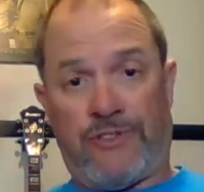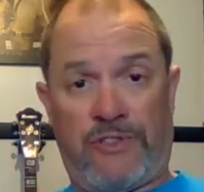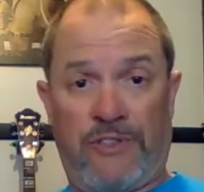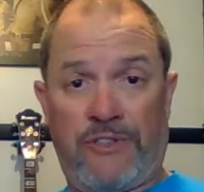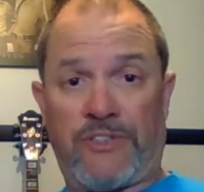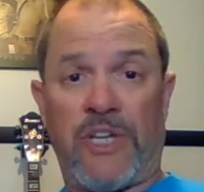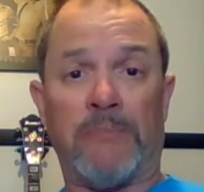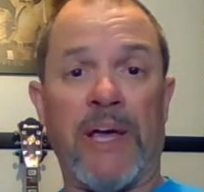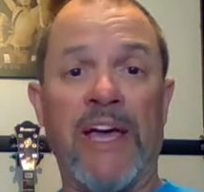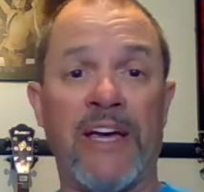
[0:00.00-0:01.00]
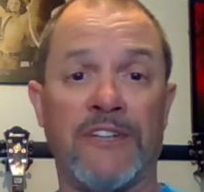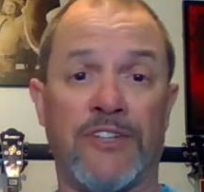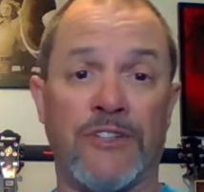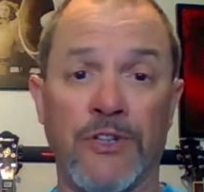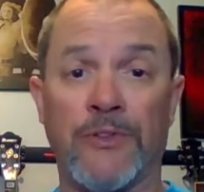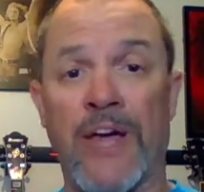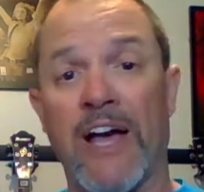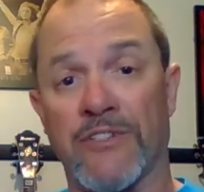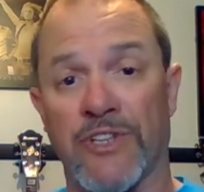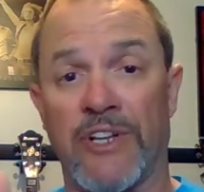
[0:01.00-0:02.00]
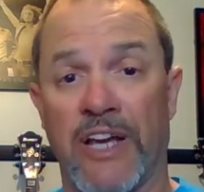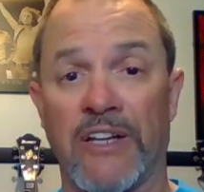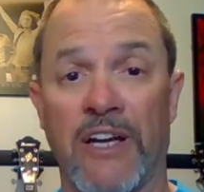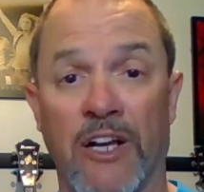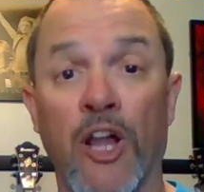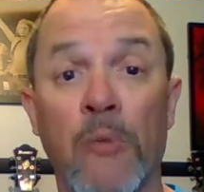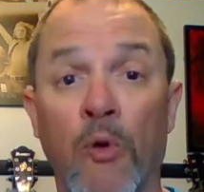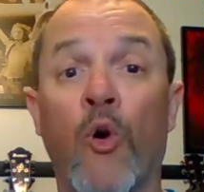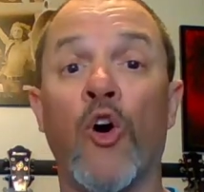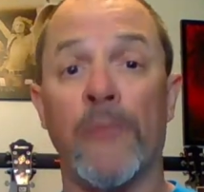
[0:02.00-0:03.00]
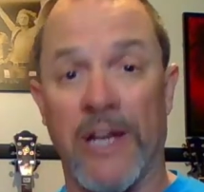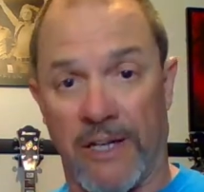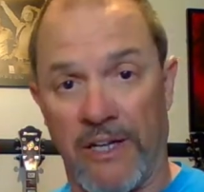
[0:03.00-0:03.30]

skip ahead to two thousand and uh, global warming,